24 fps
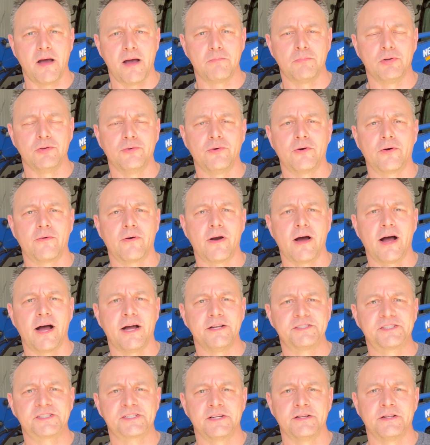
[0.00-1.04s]
blew a
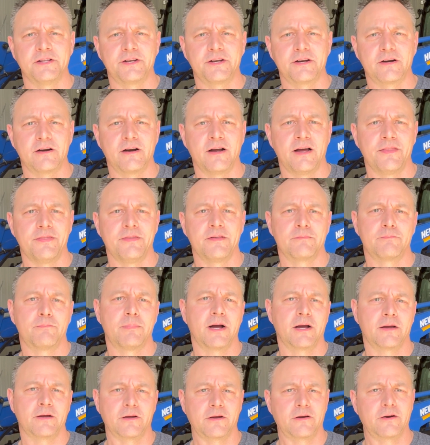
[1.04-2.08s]
rod cylinder on the
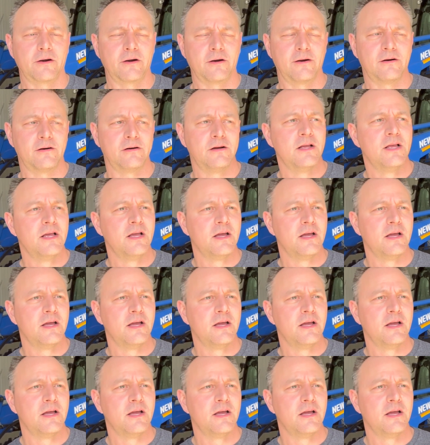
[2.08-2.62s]
bucket curl,